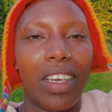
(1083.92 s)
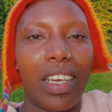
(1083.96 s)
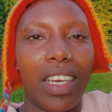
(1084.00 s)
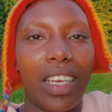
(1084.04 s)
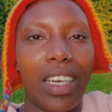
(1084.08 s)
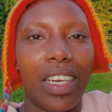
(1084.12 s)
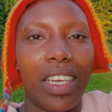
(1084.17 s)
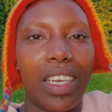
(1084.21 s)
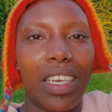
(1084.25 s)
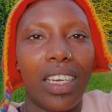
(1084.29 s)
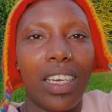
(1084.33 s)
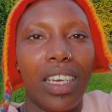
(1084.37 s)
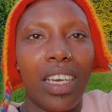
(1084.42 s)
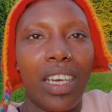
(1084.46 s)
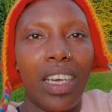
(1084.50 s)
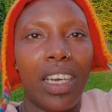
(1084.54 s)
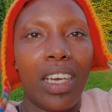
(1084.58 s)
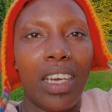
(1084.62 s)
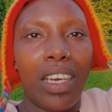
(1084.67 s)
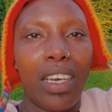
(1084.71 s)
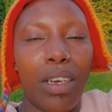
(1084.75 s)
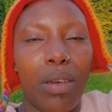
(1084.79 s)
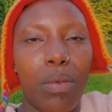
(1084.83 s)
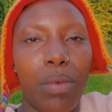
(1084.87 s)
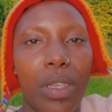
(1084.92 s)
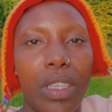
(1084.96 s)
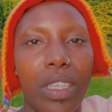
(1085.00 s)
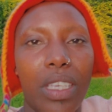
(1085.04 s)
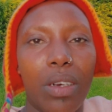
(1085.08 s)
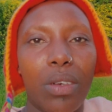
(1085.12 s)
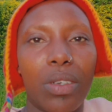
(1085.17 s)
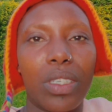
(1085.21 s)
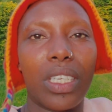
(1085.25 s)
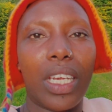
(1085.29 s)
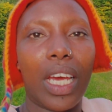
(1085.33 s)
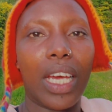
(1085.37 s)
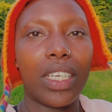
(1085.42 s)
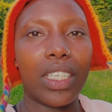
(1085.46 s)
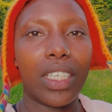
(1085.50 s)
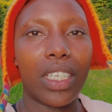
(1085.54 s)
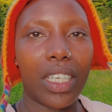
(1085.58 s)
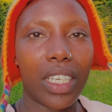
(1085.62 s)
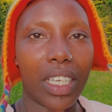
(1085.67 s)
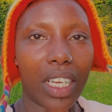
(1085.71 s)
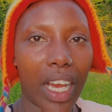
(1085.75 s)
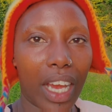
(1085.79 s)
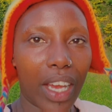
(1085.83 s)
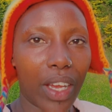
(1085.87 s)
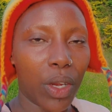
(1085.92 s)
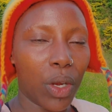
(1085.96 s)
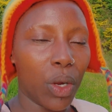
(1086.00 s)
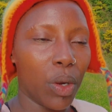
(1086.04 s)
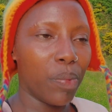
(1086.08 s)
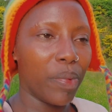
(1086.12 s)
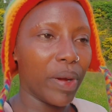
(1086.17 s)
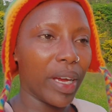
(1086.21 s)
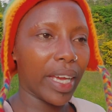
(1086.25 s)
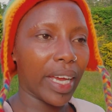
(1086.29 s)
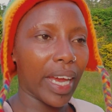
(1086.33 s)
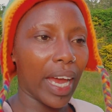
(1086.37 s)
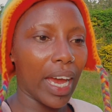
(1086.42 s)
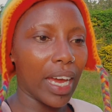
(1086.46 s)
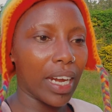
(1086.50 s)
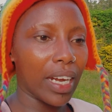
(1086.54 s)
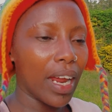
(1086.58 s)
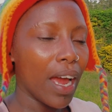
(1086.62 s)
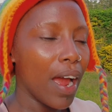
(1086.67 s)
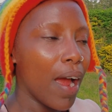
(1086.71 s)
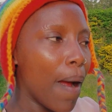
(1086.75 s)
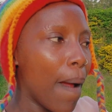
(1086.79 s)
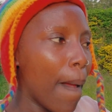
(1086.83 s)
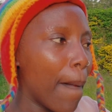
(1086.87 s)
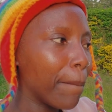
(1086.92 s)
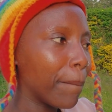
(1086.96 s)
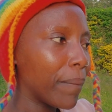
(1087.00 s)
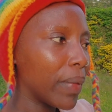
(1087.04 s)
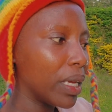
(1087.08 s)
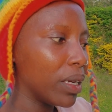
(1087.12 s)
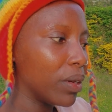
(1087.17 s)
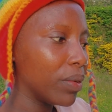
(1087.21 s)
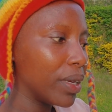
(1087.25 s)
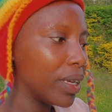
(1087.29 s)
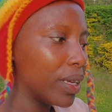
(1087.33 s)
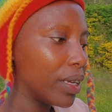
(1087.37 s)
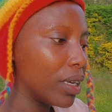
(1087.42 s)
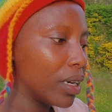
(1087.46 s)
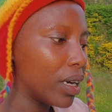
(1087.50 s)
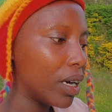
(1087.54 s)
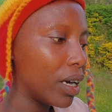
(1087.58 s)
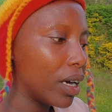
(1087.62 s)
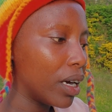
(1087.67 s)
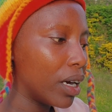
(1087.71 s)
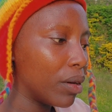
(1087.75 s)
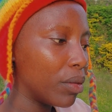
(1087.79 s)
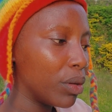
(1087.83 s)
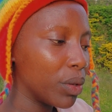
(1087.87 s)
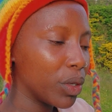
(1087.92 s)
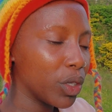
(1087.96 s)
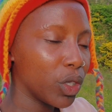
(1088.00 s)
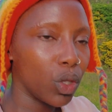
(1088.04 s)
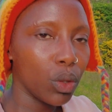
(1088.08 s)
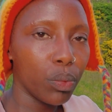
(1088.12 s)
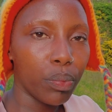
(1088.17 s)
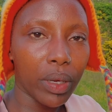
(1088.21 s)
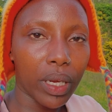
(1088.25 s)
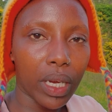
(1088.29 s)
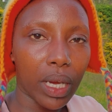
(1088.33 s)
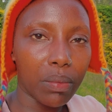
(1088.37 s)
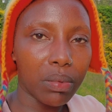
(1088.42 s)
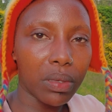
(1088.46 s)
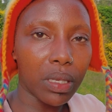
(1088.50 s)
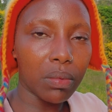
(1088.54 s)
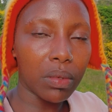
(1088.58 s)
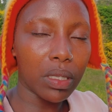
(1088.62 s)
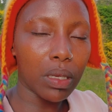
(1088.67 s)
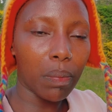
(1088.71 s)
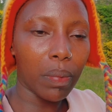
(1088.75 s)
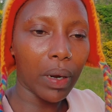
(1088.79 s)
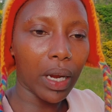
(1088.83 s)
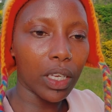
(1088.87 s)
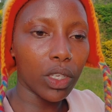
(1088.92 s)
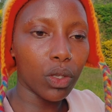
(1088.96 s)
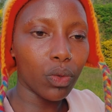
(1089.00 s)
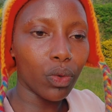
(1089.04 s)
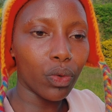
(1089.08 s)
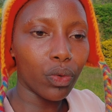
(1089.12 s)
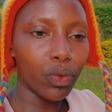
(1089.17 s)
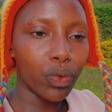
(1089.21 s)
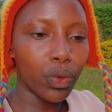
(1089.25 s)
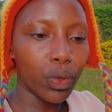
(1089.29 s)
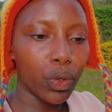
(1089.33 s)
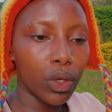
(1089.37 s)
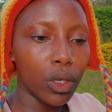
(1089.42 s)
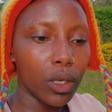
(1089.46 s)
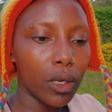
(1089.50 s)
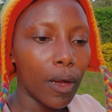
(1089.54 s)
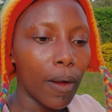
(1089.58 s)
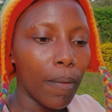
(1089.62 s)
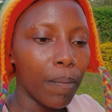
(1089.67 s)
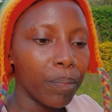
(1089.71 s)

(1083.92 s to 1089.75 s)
can I, without touching? I hope I can. Anyway, we want to pick up some supplies for food.